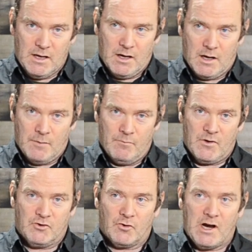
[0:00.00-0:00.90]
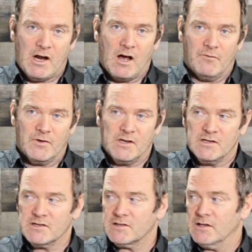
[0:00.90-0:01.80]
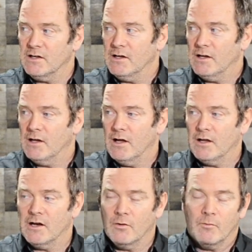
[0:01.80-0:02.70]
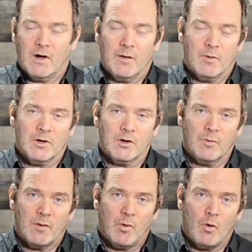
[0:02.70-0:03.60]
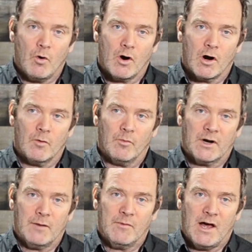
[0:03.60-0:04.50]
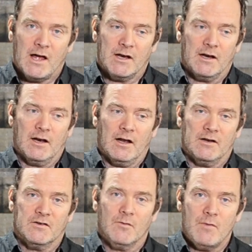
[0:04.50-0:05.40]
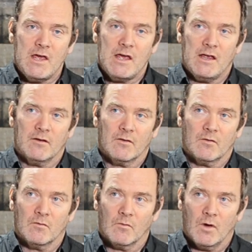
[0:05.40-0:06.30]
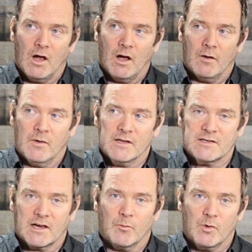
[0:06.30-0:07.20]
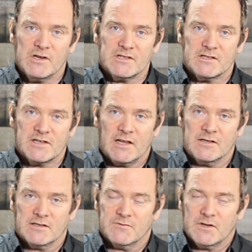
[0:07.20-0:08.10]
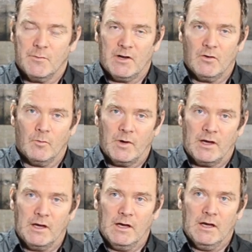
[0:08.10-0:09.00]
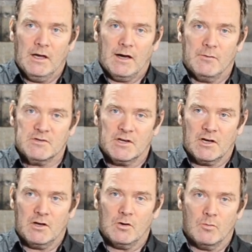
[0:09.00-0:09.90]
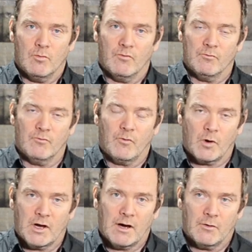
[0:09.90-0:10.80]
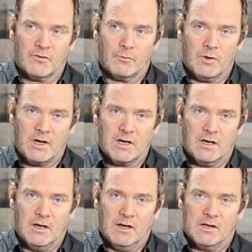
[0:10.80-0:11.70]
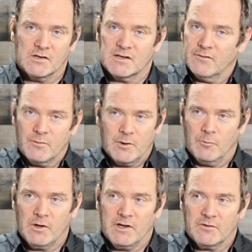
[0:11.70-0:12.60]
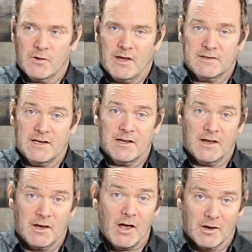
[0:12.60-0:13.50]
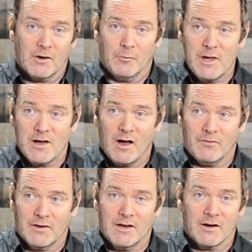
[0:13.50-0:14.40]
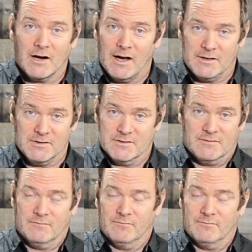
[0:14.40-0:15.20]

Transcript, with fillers: Um, the trade-off is, uh, you know, I'm a little bit poorer, but I'm not. It, to me, uh, it's like a prison sentence if somebody told me I was in a cube forty hours a week. It just gives me the willies. Or they say like, yeah, you get a week off a year. I just